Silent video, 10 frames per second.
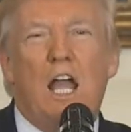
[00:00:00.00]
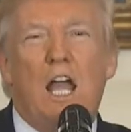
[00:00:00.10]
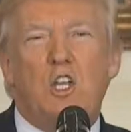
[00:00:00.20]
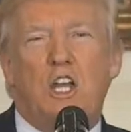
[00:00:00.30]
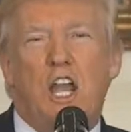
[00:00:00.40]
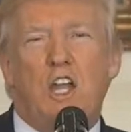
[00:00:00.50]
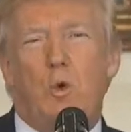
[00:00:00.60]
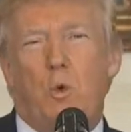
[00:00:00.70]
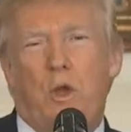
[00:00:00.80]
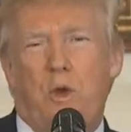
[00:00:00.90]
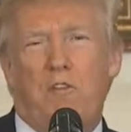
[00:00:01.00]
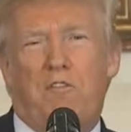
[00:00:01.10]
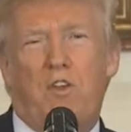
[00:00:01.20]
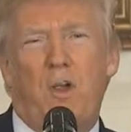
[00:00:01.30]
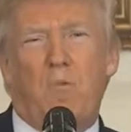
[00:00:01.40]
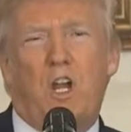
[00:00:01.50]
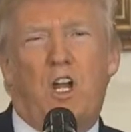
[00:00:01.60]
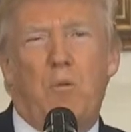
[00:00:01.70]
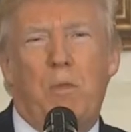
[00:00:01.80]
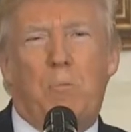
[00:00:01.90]
And together we reaffirmed our
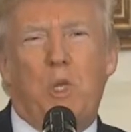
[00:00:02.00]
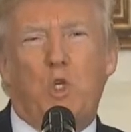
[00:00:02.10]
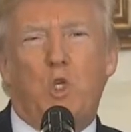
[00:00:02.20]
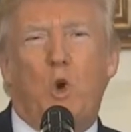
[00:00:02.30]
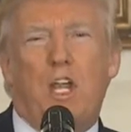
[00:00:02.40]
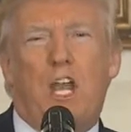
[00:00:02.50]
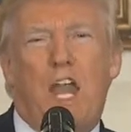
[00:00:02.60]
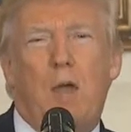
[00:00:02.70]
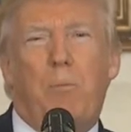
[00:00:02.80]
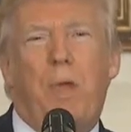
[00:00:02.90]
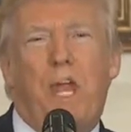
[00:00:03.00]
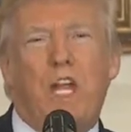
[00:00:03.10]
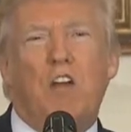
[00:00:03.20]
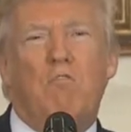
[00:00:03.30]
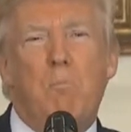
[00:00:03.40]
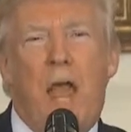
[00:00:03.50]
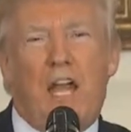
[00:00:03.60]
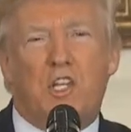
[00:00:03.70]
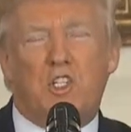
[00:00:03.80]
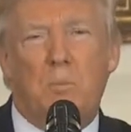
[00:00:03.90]
commitment to a campaign of
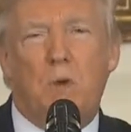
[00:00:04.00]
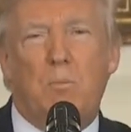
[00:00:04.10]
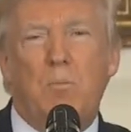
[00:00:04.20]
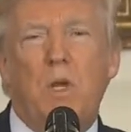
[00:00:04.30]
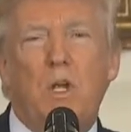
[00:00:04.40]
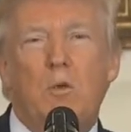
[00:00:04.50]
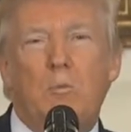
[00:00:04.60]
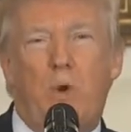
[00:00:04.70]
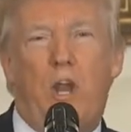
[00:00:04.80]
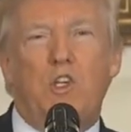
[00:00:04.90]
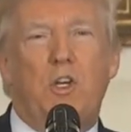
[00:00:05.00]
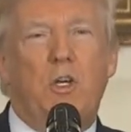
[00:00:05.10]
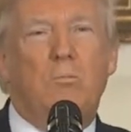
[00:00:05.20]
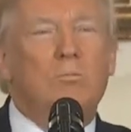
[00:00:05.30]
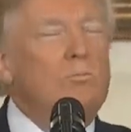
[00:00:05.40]
maximum pressure.